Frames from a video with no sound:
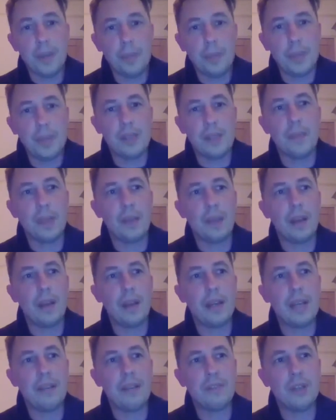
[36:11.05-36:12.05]
It'd be something that
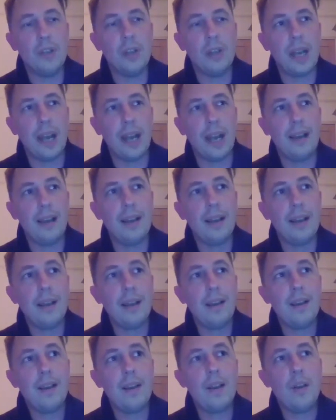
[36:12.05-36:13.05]
I'd have to look at,
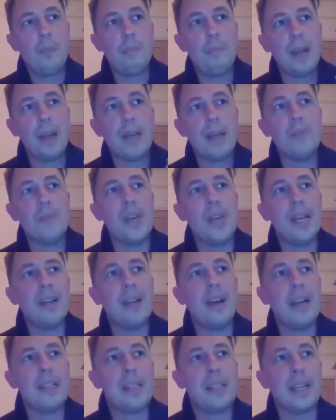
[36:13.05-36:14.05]
but I didn't
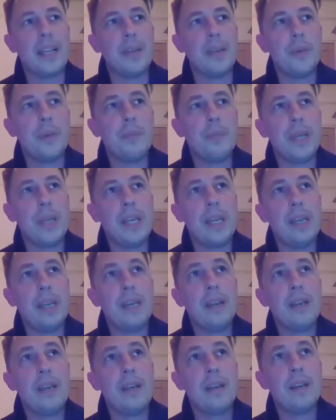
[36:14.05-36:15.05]
realise that it would
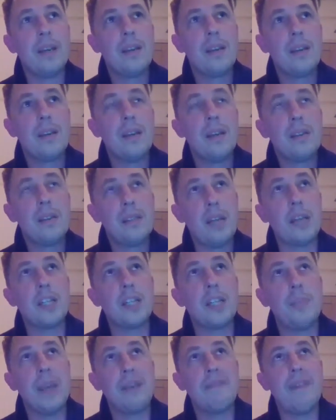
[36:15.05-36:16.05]
be such
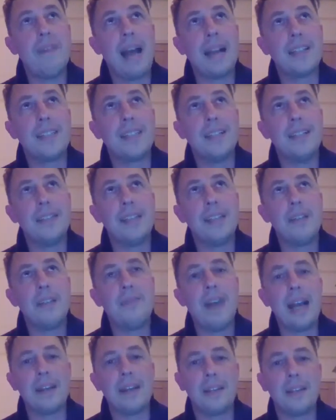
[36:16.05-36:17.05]
a big factor, and that the
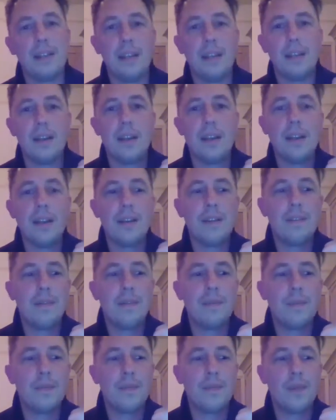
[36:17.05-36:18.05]
fact that
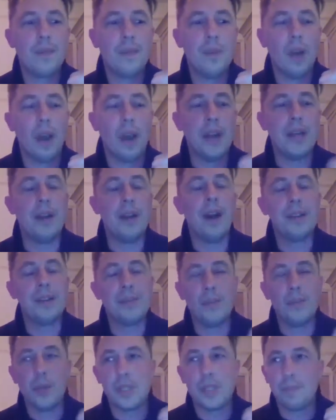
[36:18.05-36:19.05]
not only
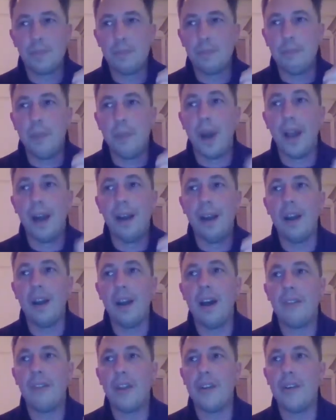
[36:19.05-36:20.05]
was my
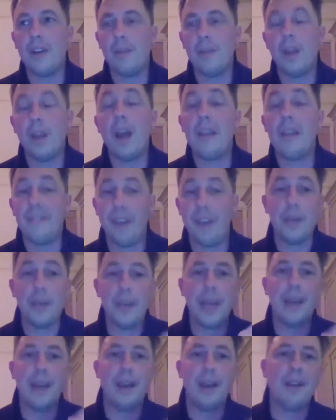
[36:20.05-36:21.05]
life only
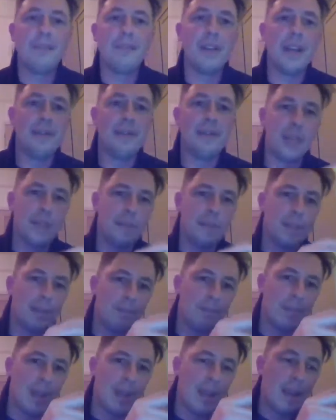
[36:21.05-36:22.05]
being half-lived,
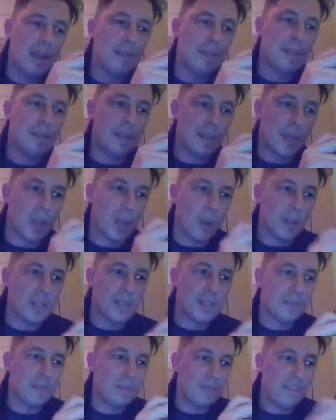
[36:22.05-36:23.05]
that the
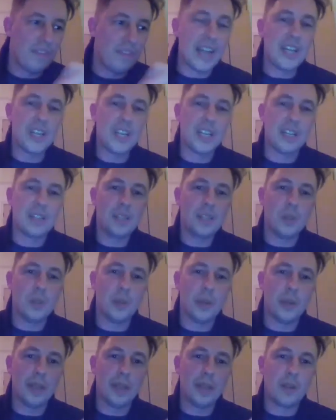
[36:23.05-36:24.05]
conservation
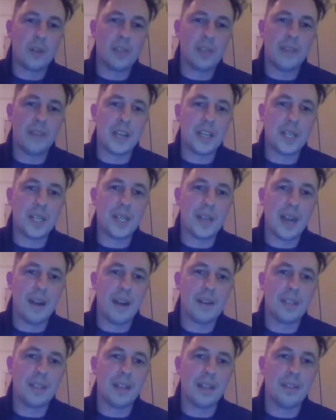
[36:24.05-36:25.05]
story and the conservation
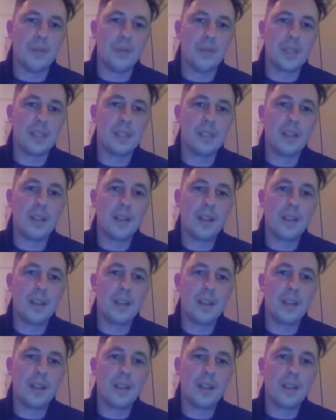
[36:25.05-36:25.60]
narrative was